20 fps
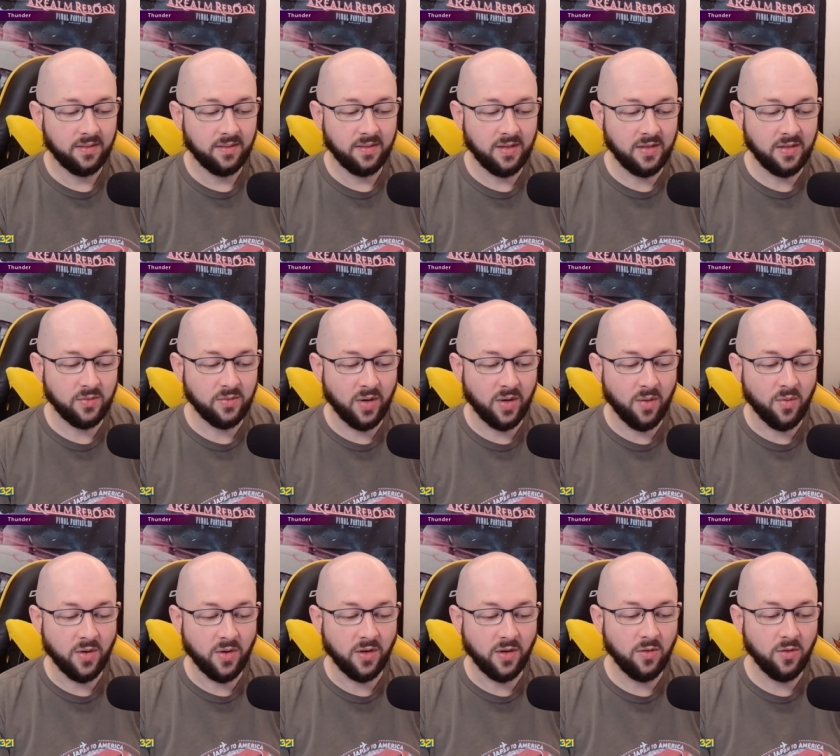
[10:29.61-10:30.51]
is what I
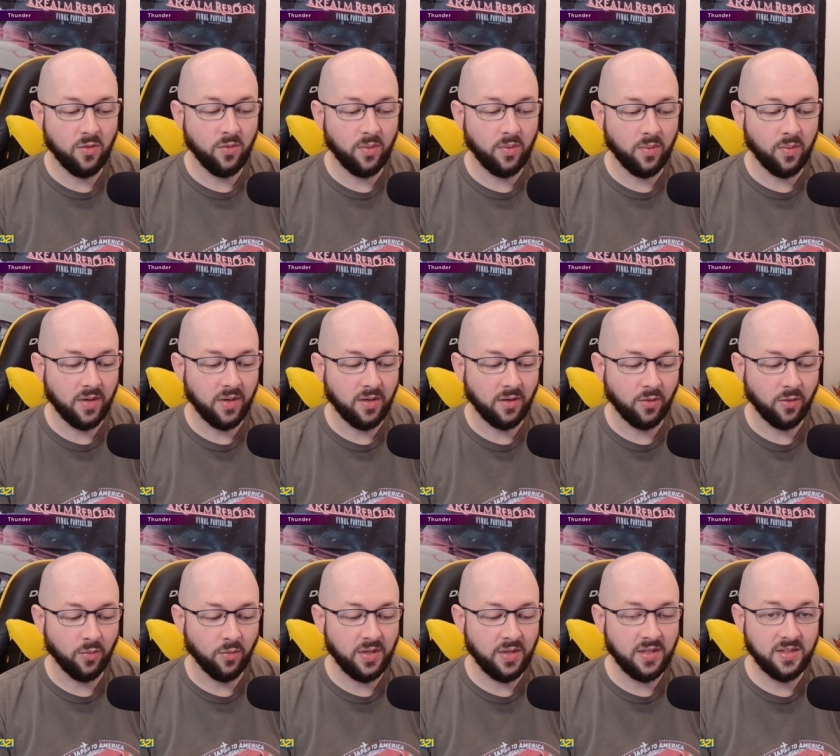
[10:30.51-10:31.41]
want to do. We want to
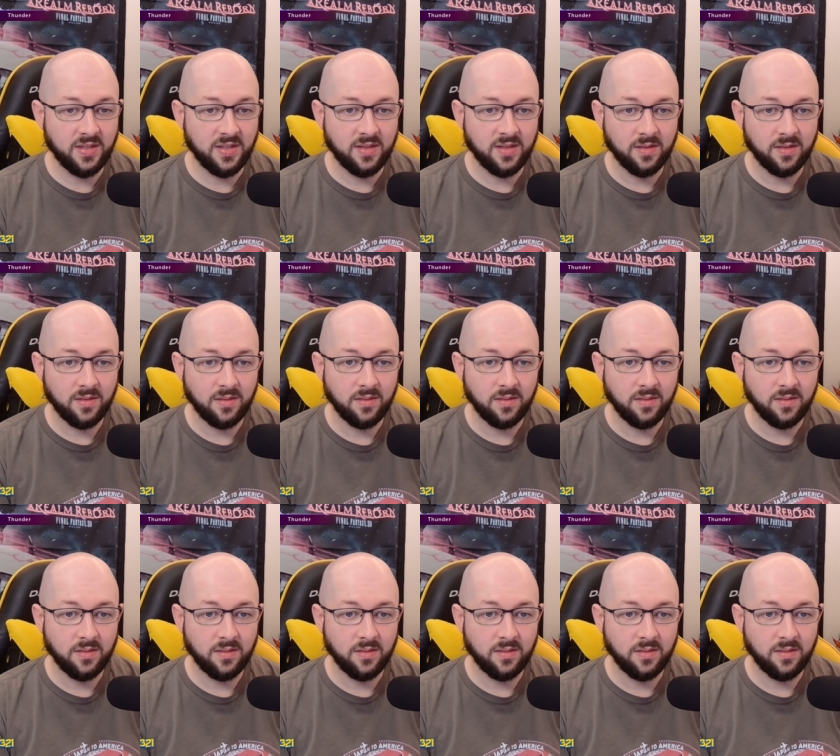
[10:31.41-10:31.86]
increase.